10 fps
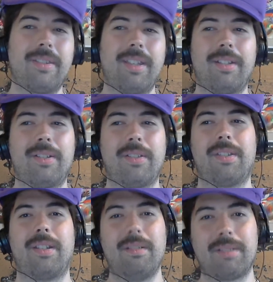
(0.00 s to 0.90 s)
They just
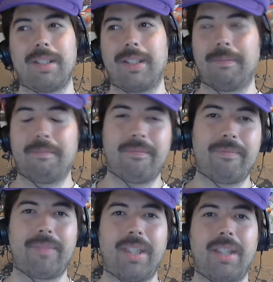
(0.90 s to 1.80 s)
said, "Okay,
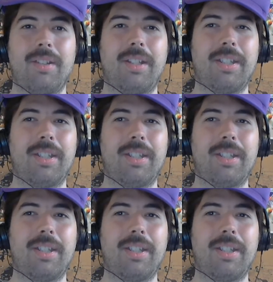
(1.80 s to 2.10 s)
I